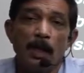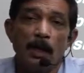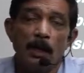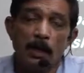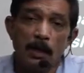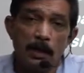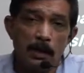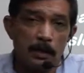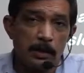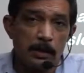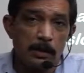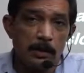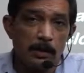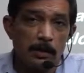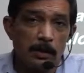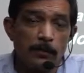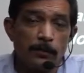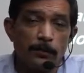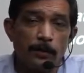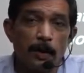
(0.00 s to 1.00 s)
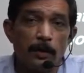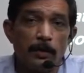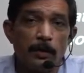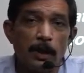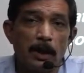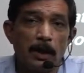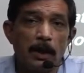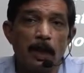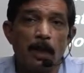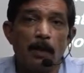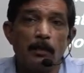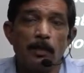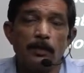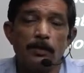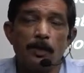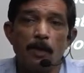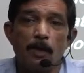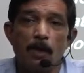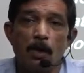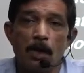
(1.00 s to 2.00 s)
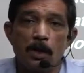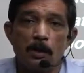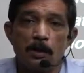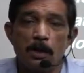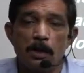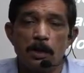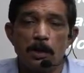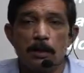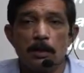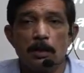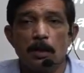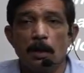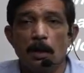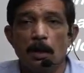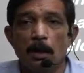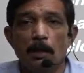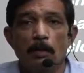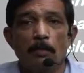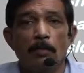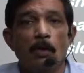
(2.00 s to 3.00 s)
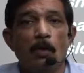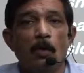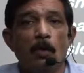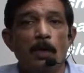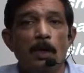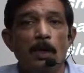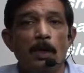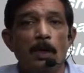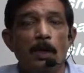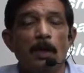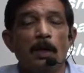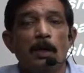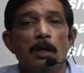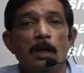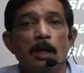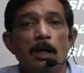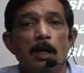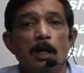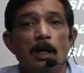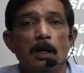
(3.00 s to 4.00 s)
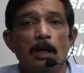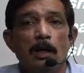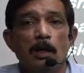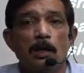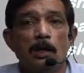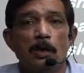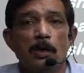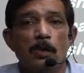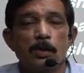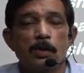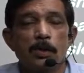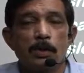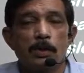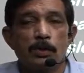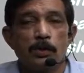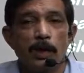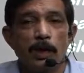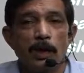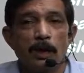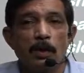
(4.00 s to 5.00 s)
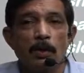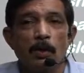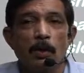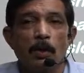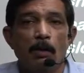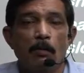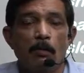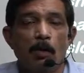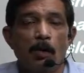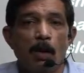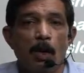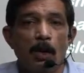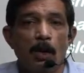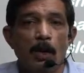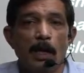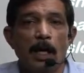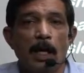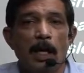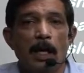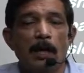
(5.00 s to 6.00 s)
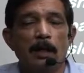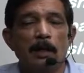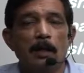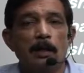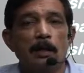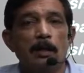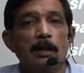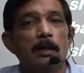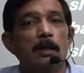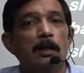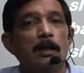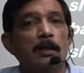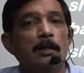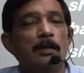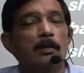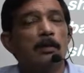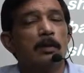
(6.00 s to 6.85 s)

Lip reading: Yes, the favorite game of the dogs is the owner. He throws a twig or a ball, and the